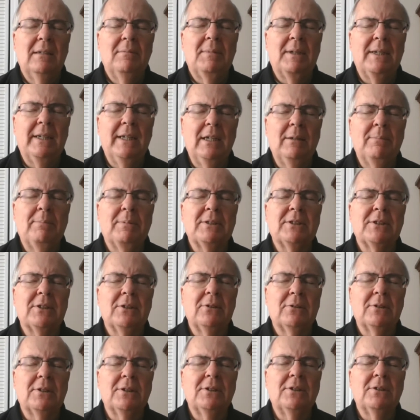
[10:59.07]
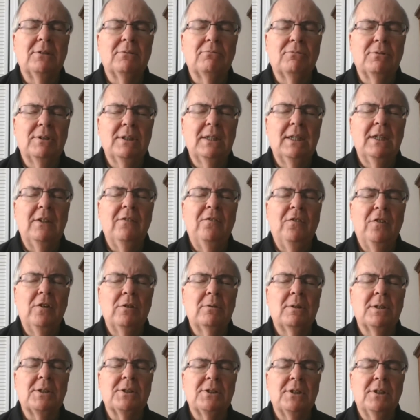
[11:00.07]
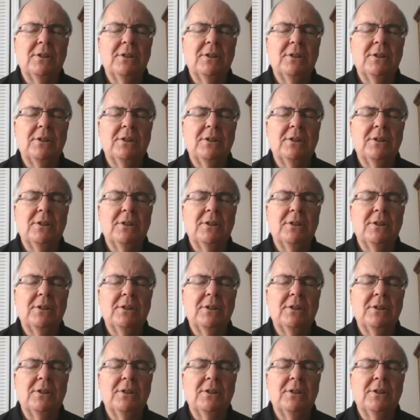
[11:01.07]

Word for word: but help us, Lord, to really focus